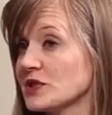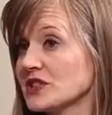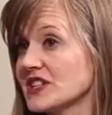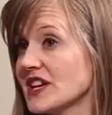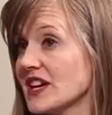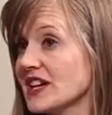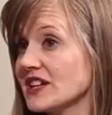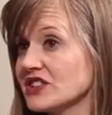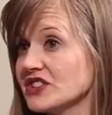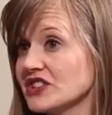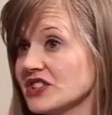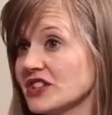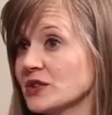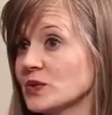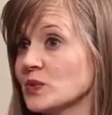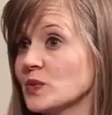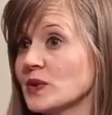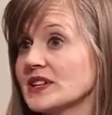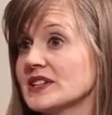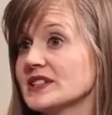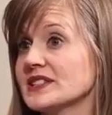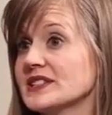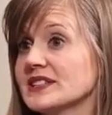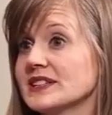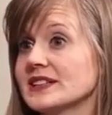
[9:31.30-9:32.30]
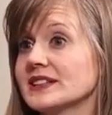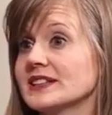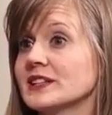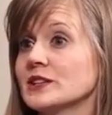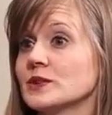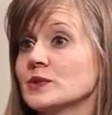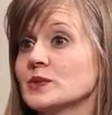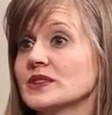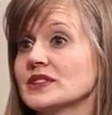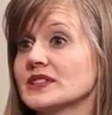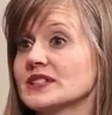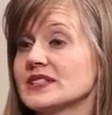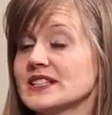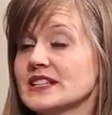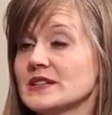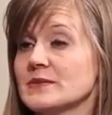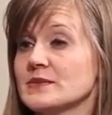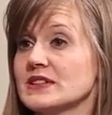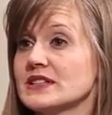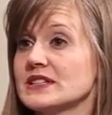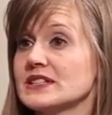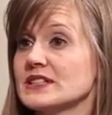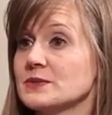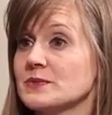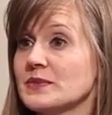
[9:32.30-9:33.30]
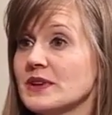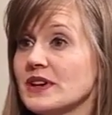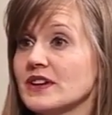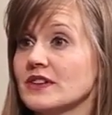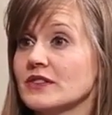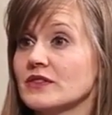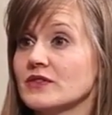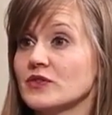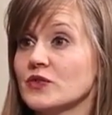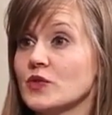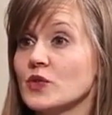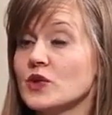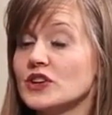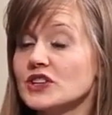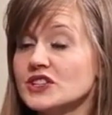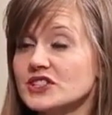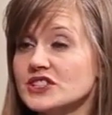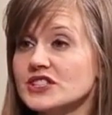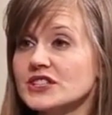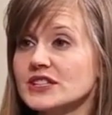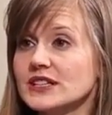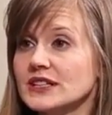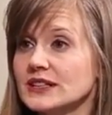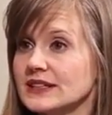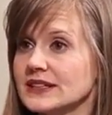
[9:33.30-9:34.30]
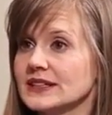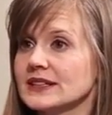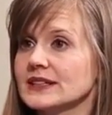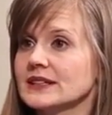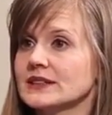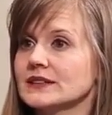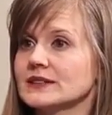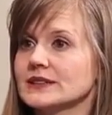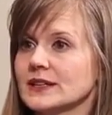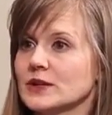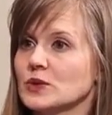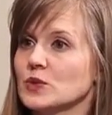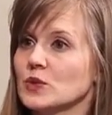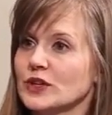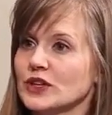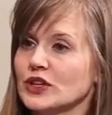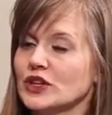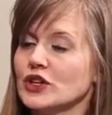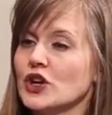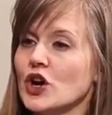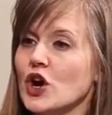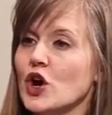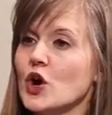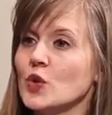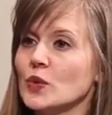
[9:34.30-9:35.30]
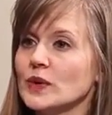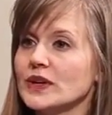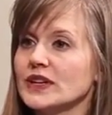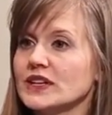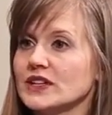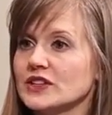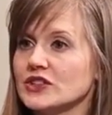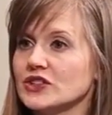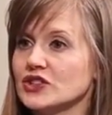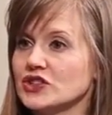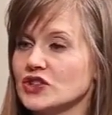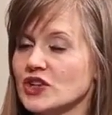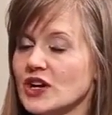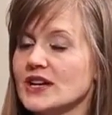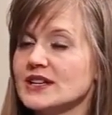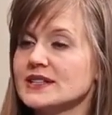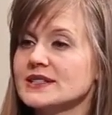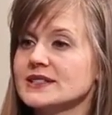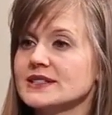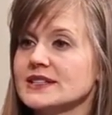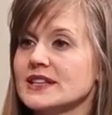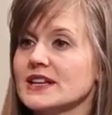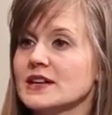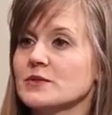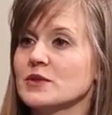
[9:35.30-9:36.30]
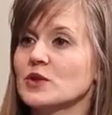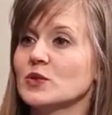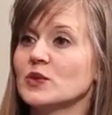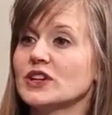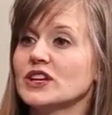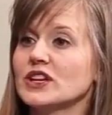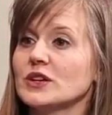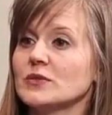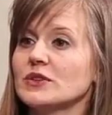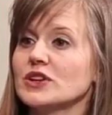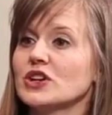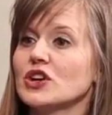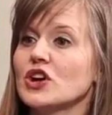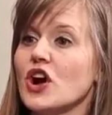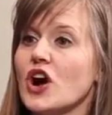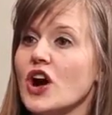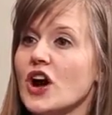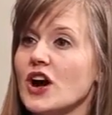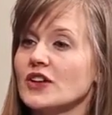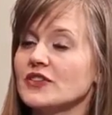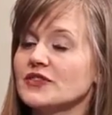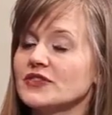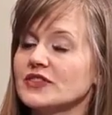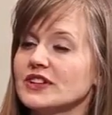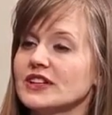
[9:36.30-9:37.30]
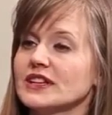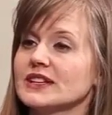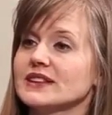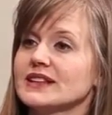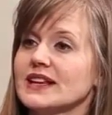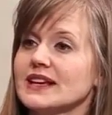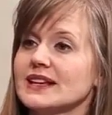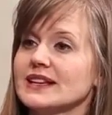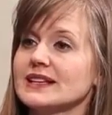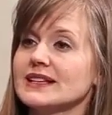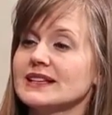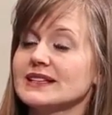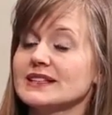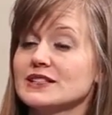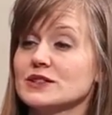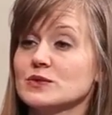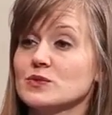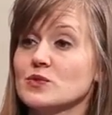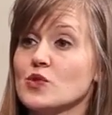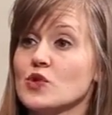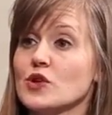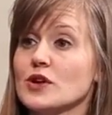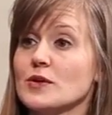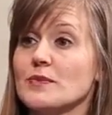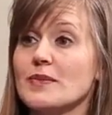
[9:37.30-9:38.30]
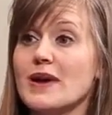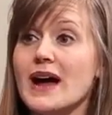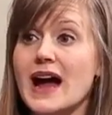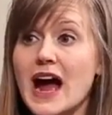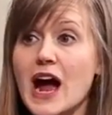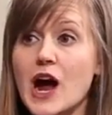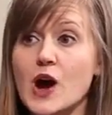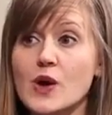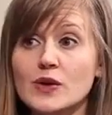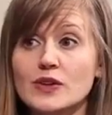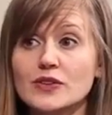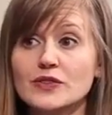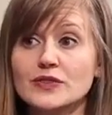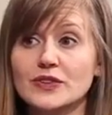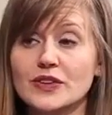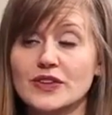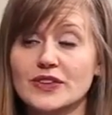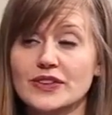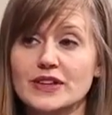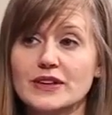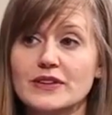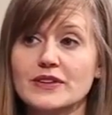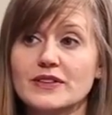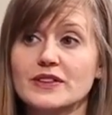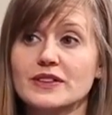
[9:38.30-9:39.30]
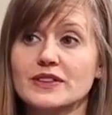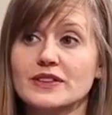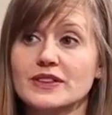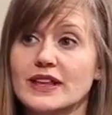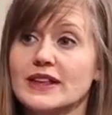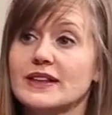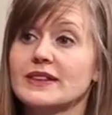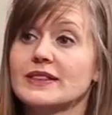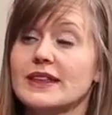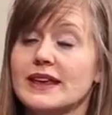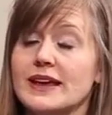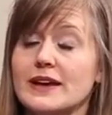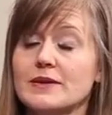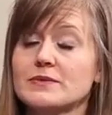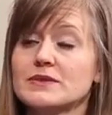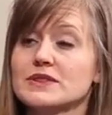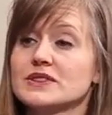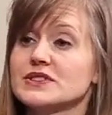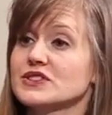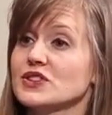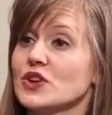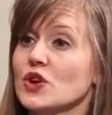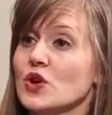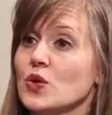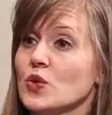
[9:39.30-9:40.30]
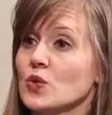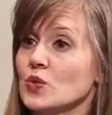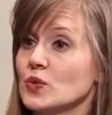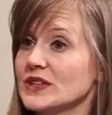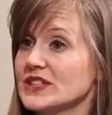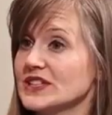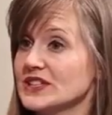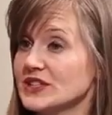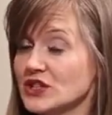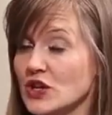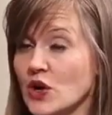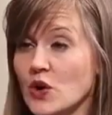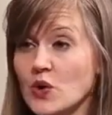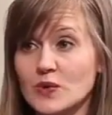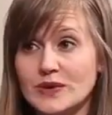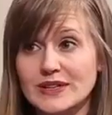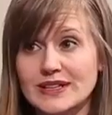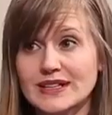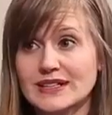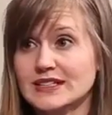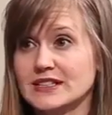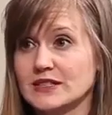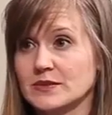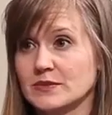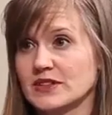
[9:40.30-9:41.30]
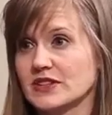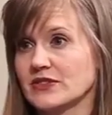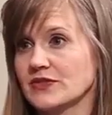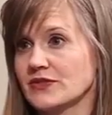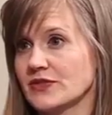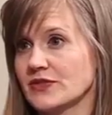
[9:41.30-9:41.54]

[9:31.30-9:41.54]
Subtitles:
protection when dealing with demons. But fortunately, we know we can trust him and we can be confident that he is more powerful than them. So we don't need to be